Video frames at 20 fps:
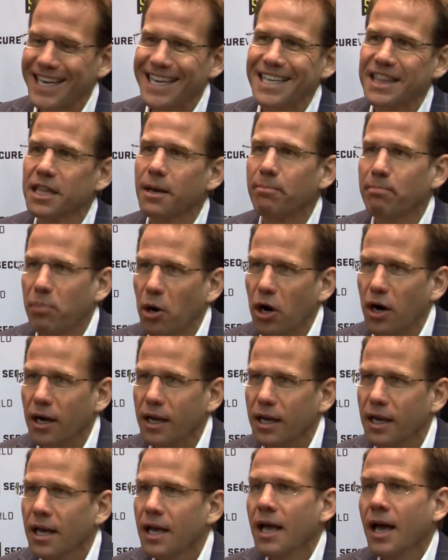And in the
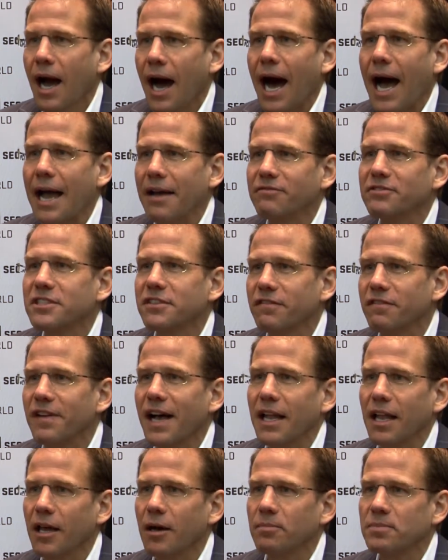book, I've
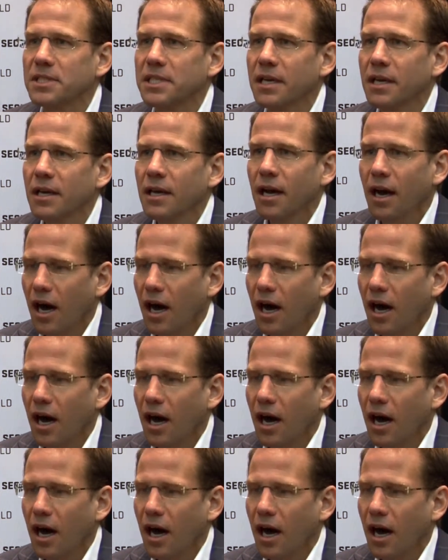developed